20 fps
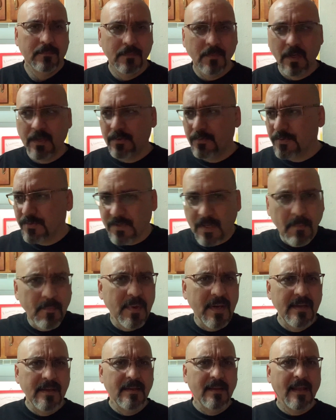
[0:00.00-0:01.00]
are you
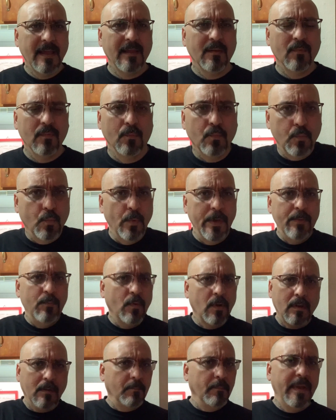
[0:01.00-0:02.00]
somebody? Like, we
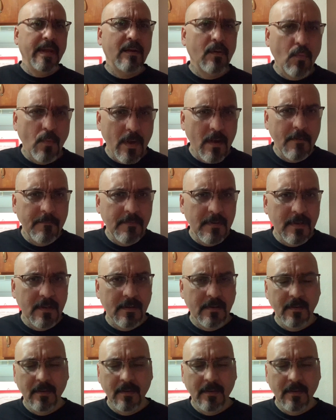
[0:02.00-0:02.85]
weren't made aware of it.